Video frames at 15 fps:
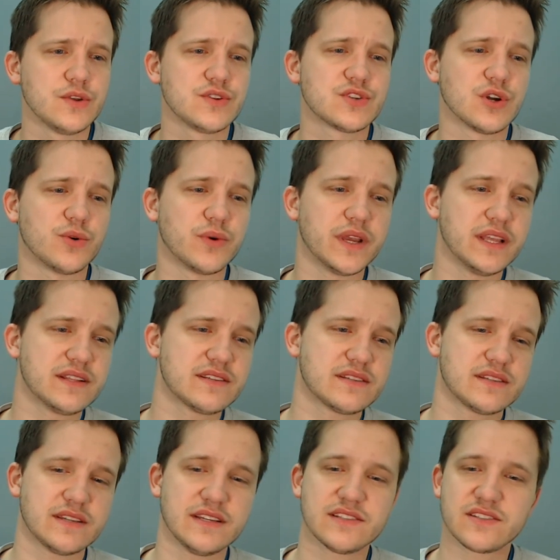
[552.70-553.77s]
So
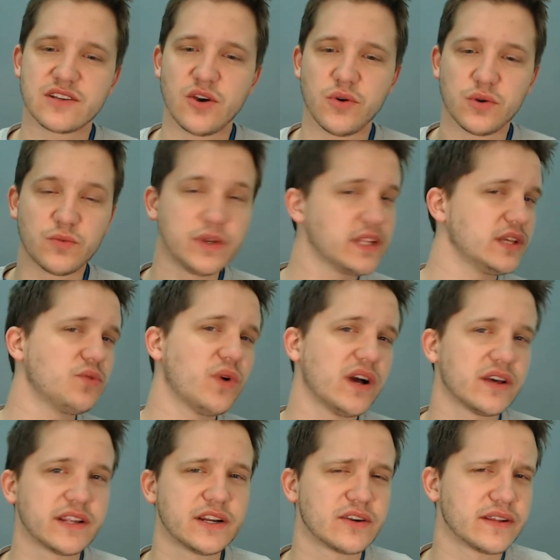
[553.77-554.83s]
it's it's going really
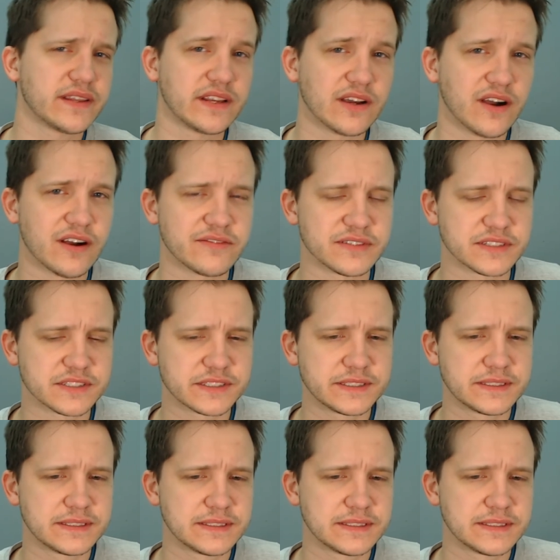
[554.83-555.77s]
well here in the office.